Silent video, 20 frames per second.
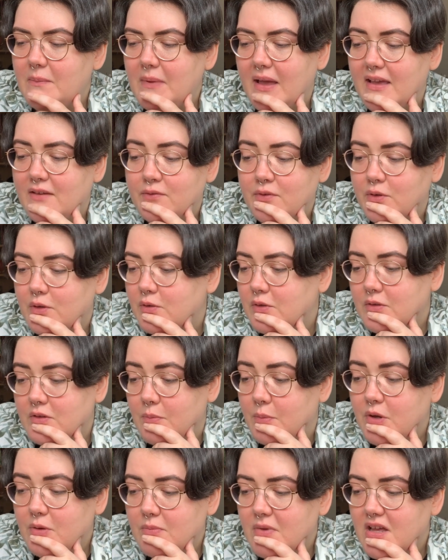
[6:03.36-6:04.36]
pay for the
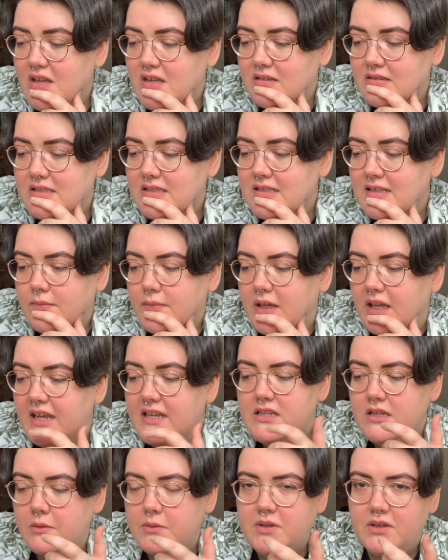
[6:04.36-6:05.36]
bookmarks. I
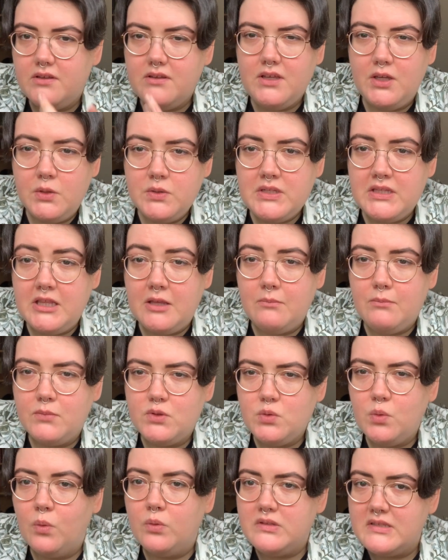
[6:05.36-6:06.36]
ended up using them
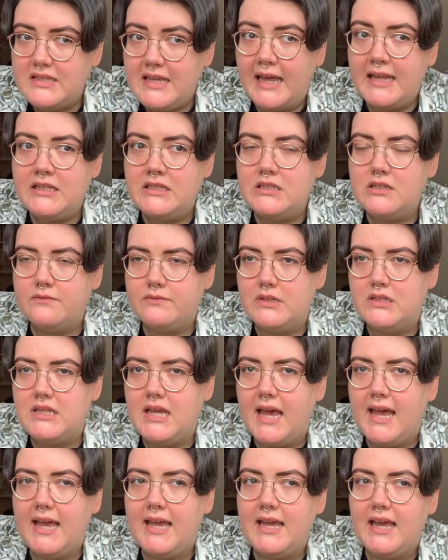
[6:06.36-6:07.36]
towards the end of the
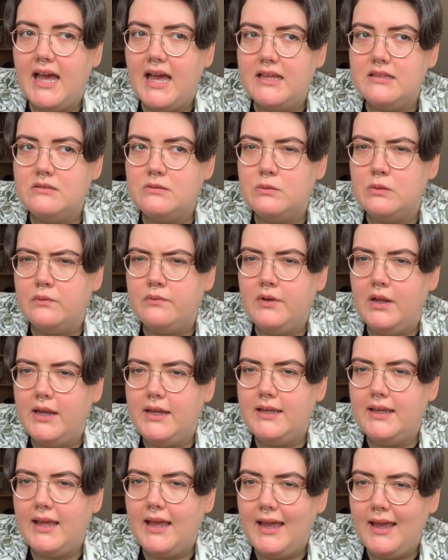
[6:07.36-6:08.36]
day as sort of
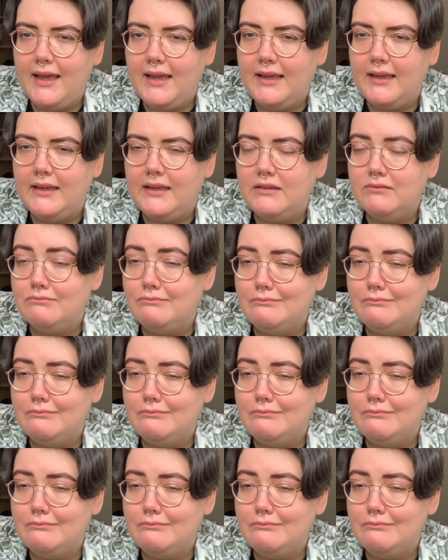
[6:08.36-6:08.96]
like a